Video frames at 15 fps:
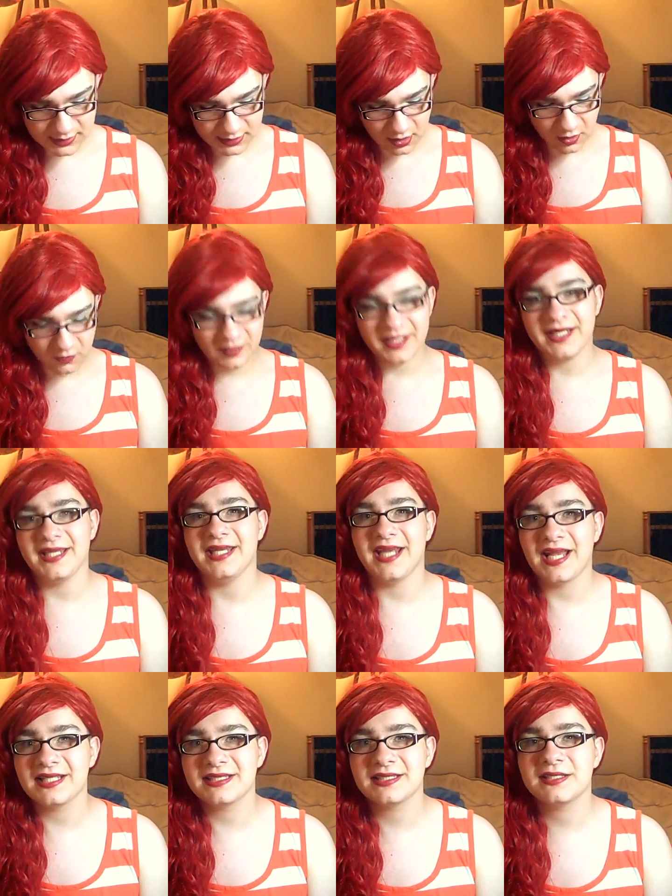So,
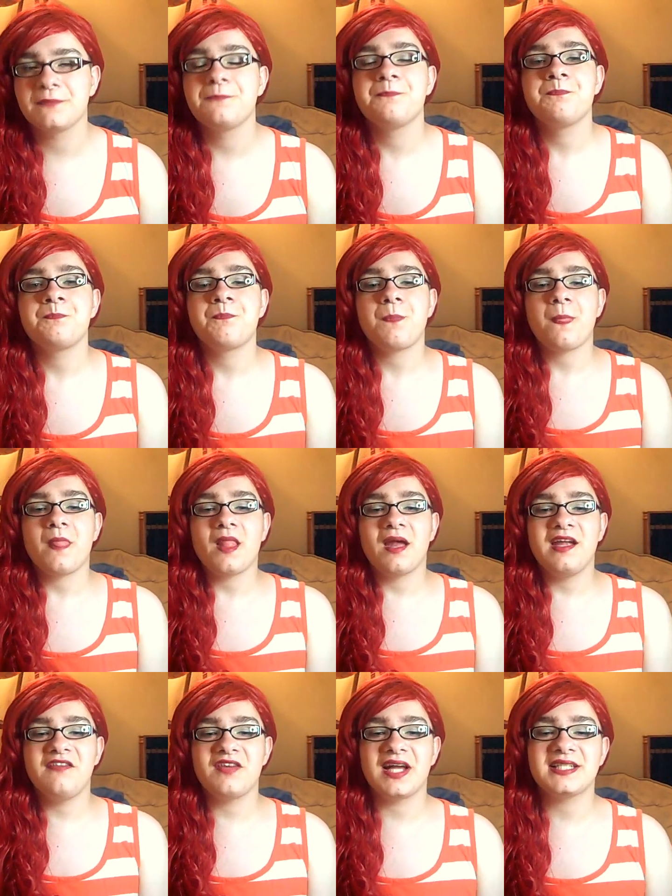yes.
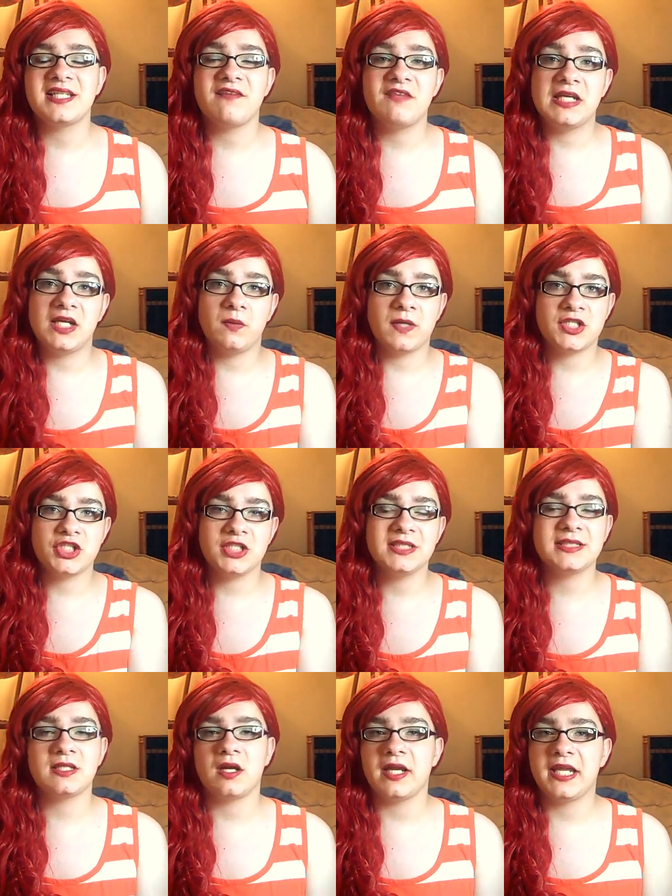If you guys have any
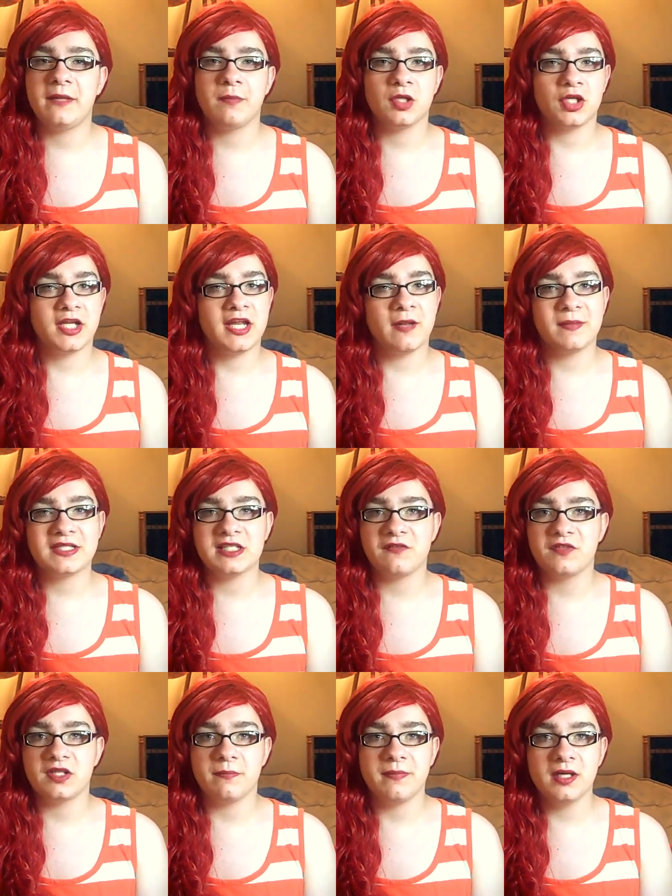questions, sorry, I keep on looking at
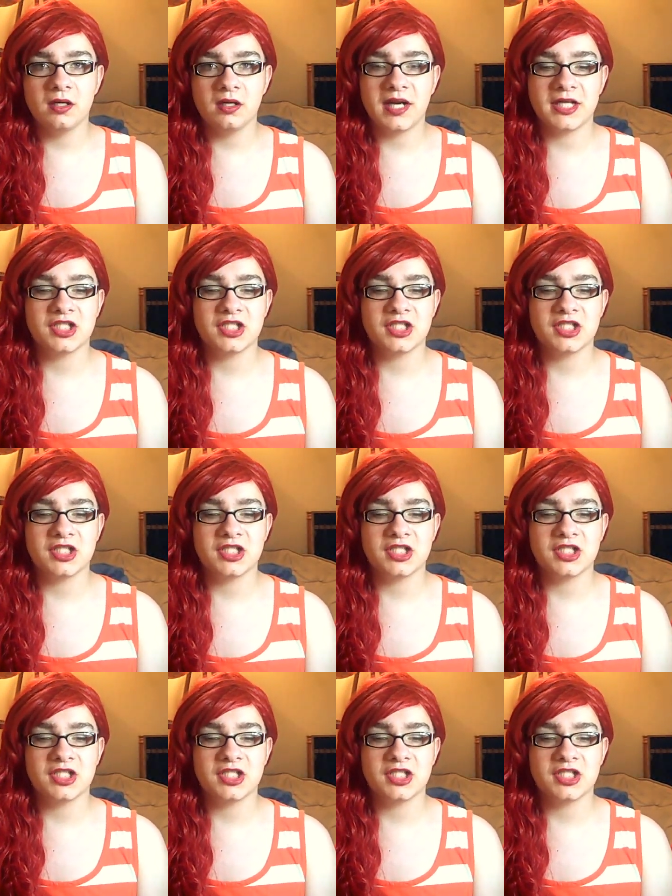myself in the mirror.